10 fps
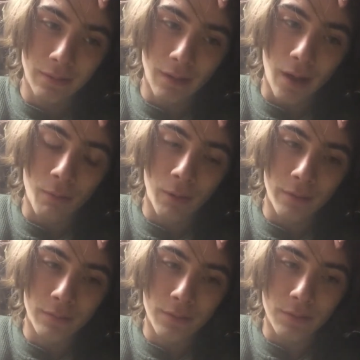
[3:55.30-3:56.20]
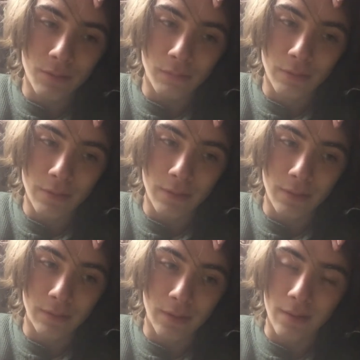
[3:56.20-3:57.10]
I want to do
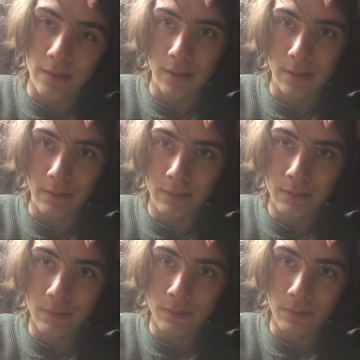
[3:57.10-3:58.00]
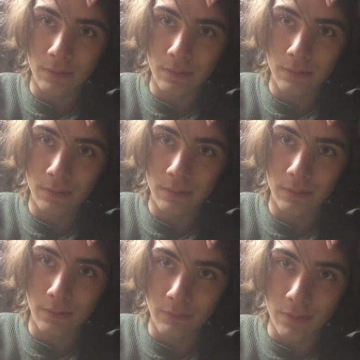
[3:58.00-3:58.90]
everything that I can to
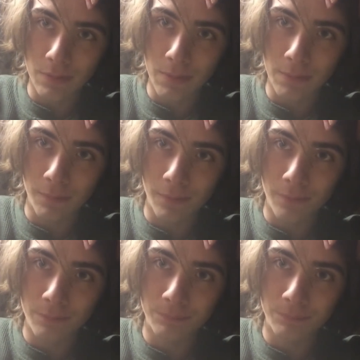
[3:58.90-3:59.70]
love those people.